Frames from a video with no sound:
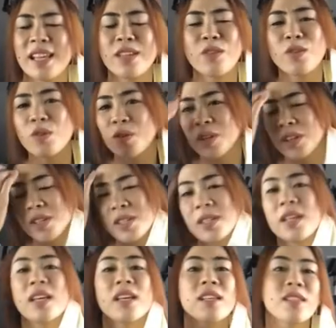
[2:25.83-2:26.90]
I don't know, there's
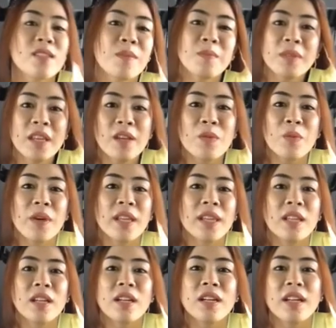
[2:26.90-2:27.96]
something with
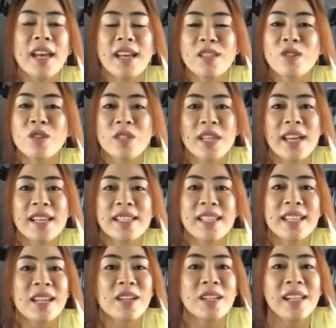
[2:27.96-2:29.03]
the exercise that
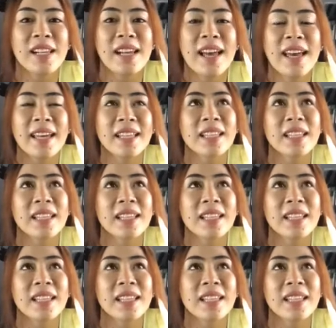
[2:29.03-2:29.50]
I really like.